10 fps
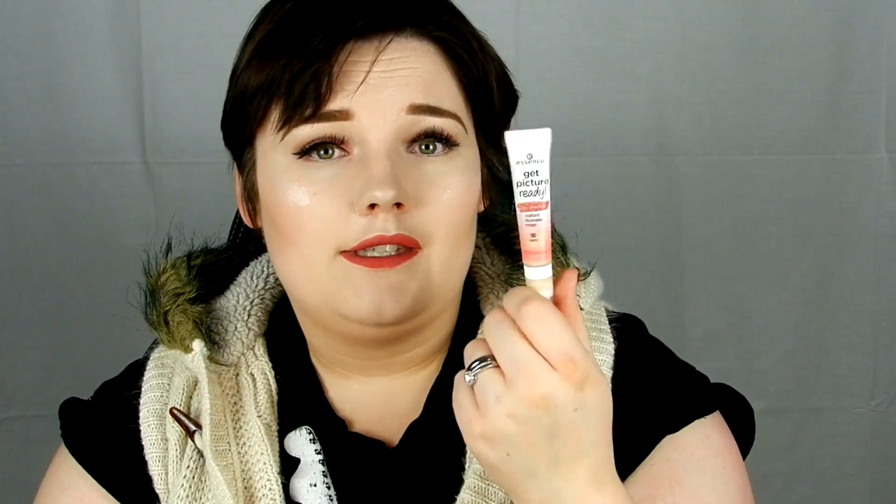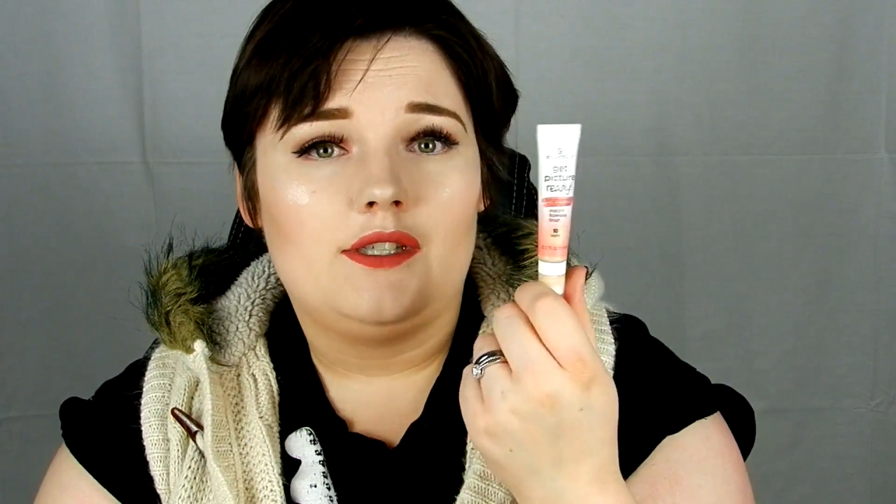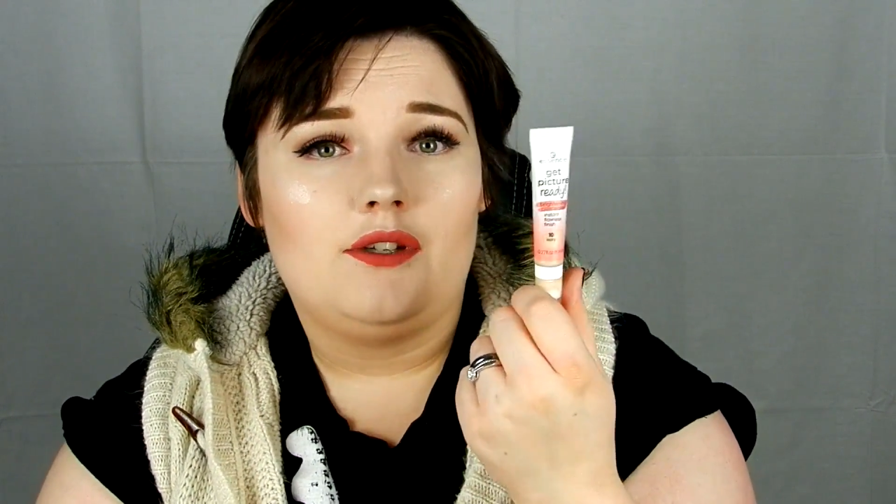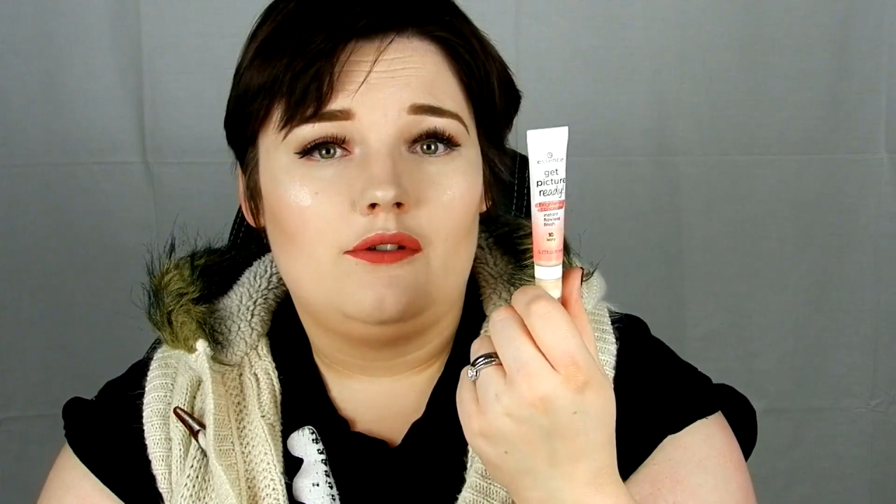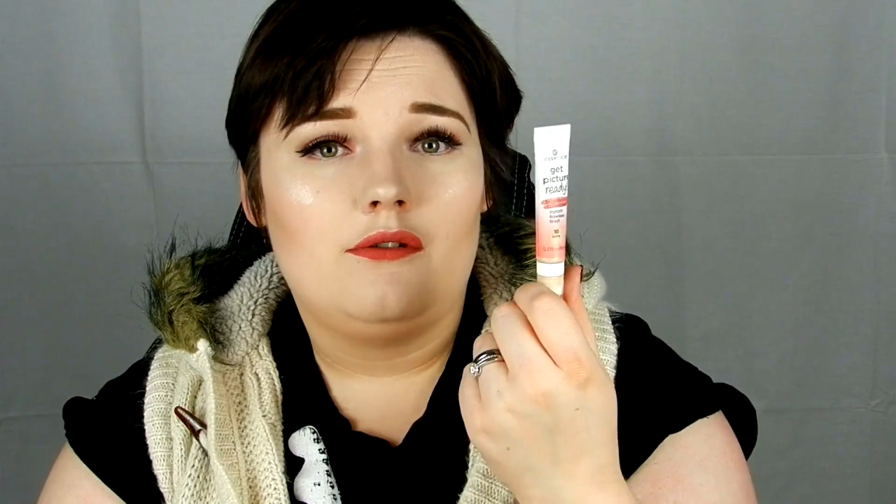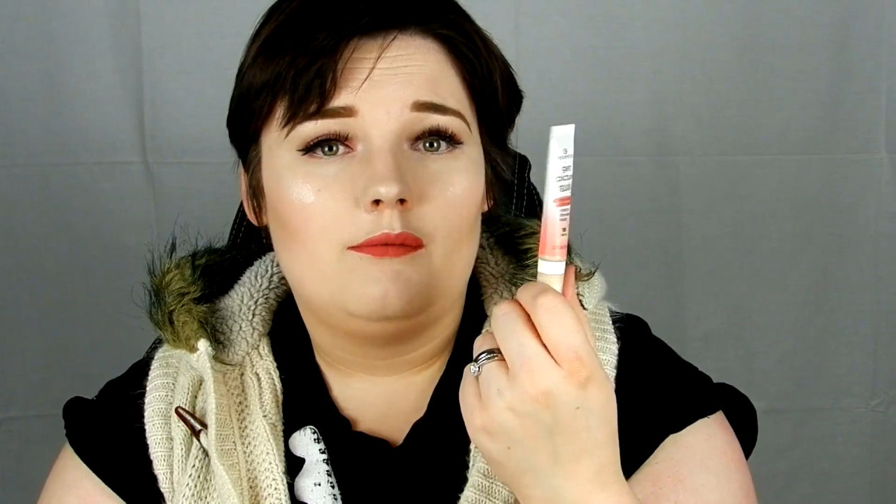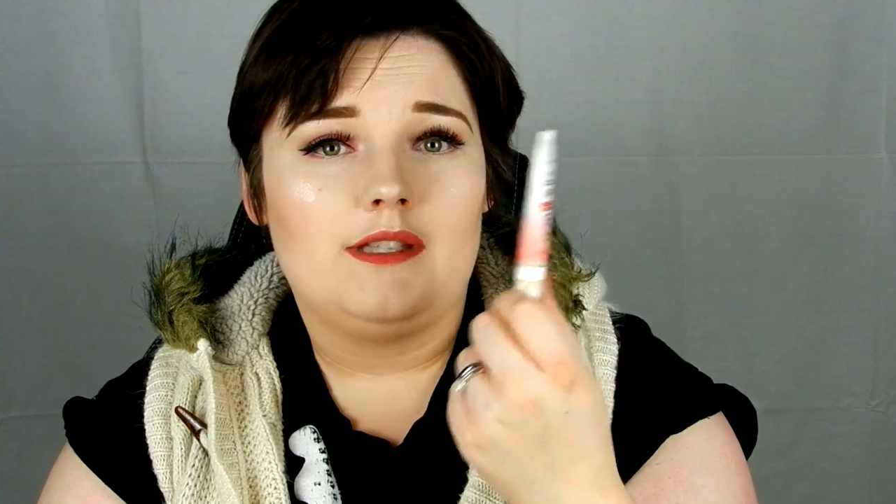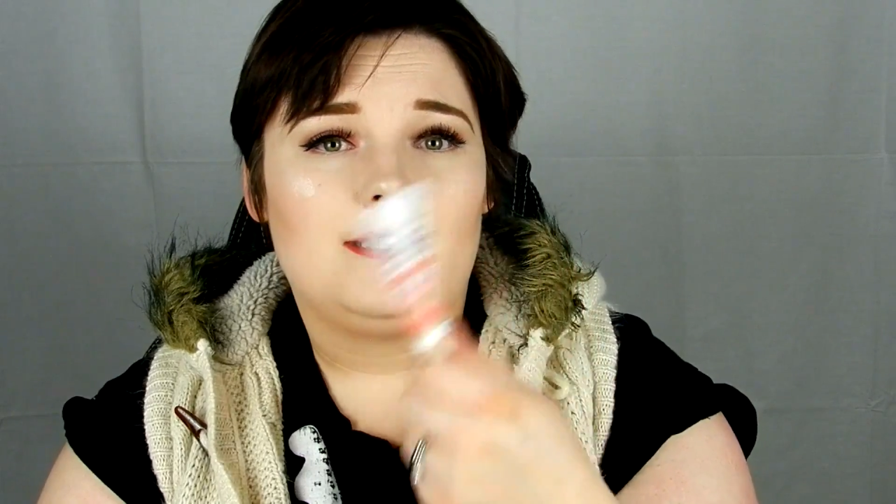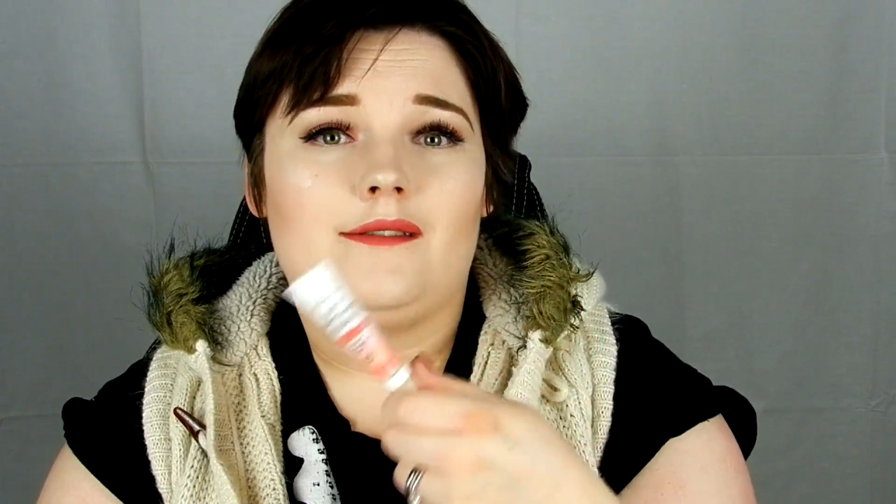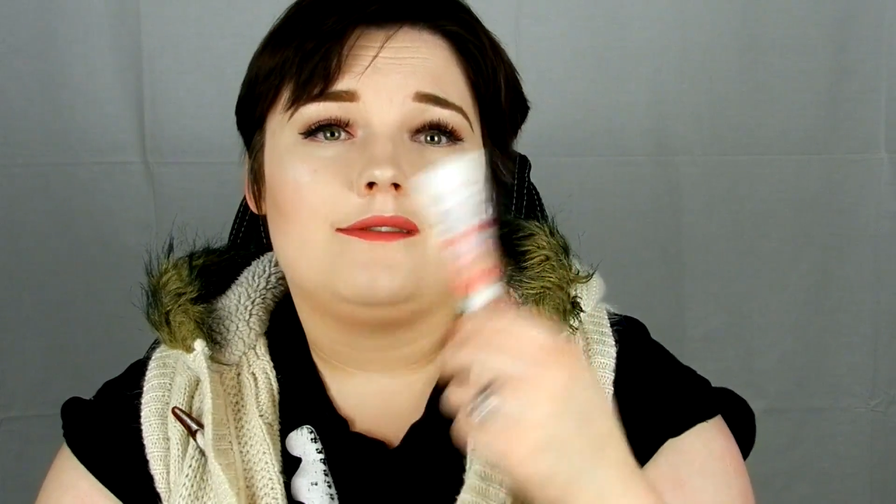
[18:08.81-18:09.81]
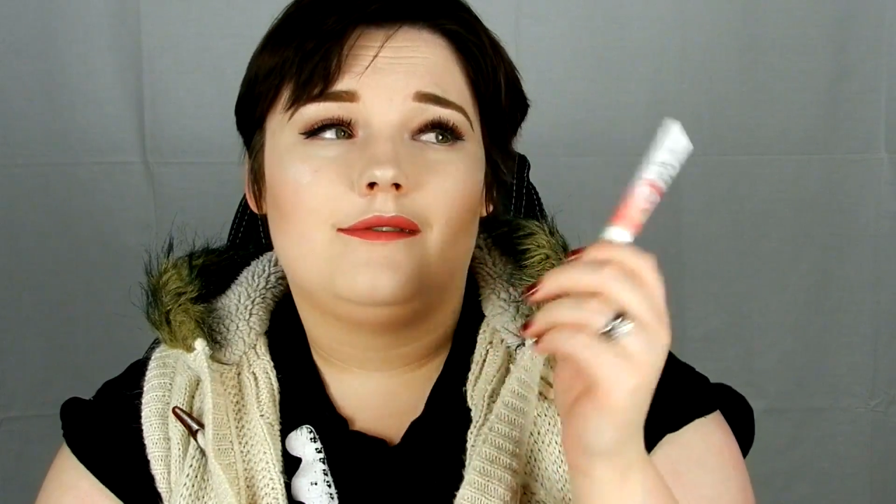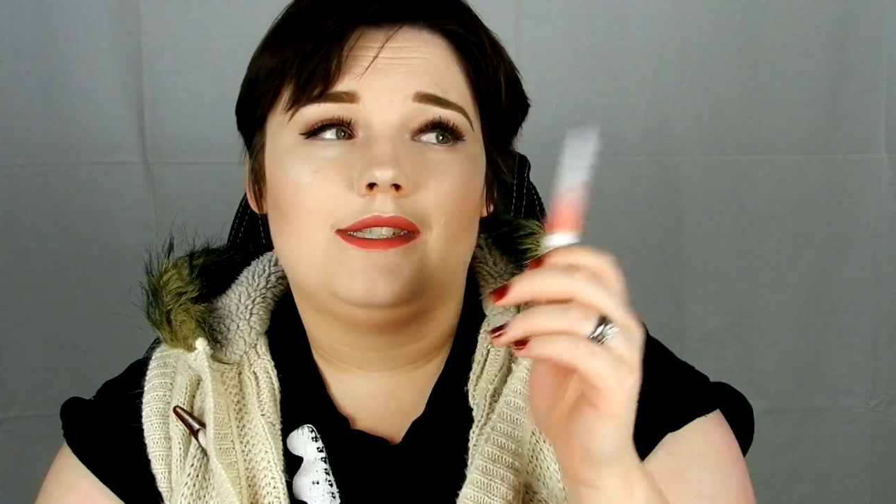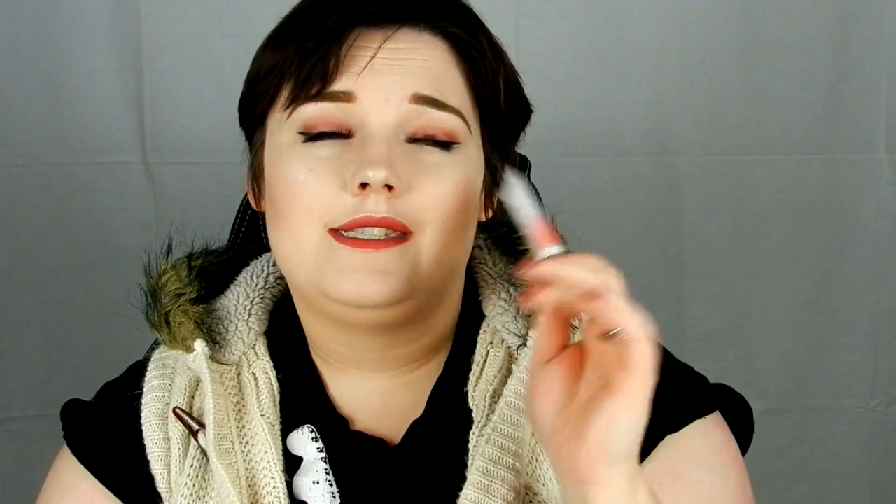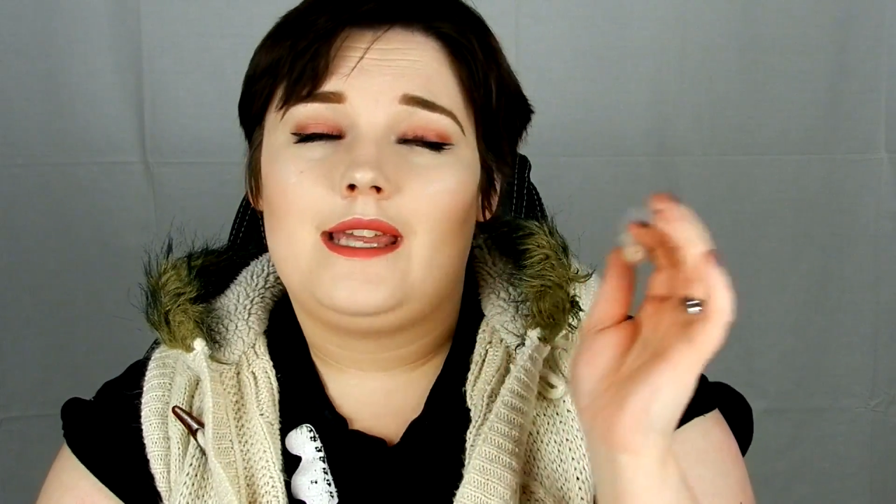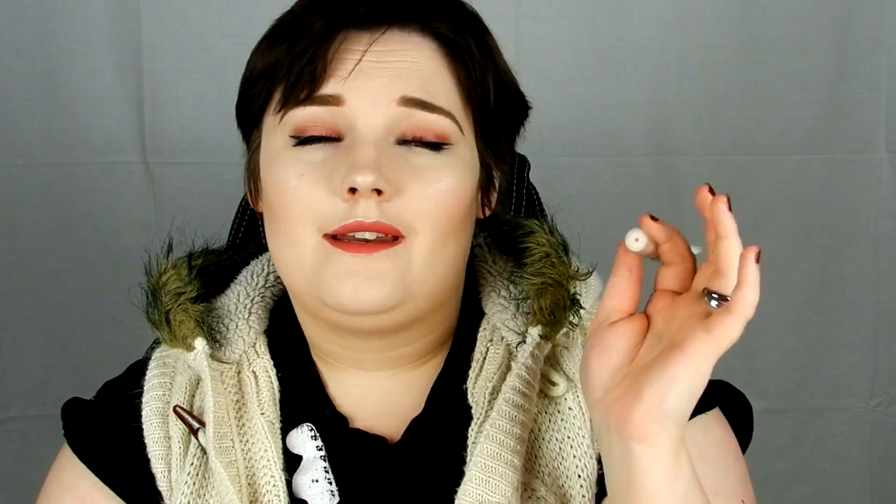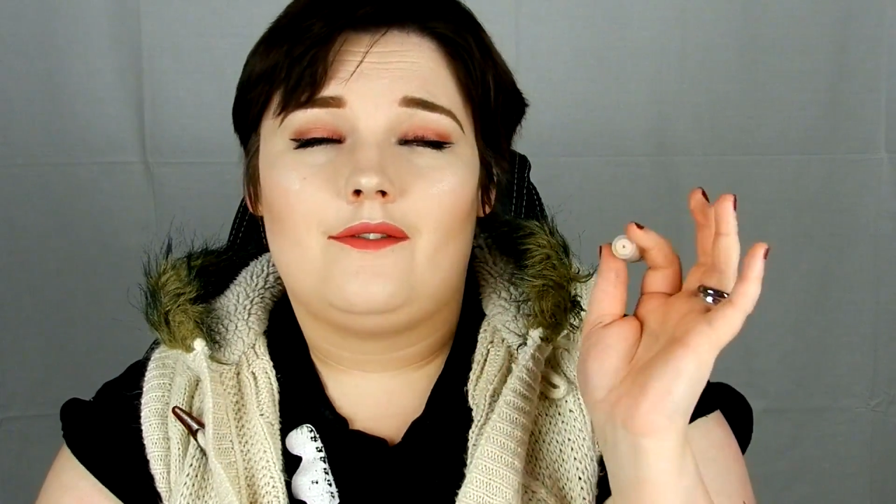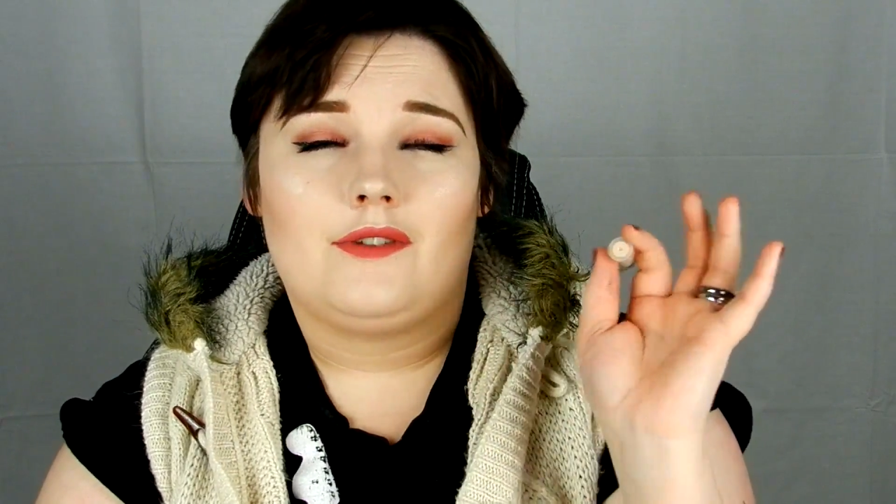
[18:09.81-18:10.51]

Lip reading: a tube instead of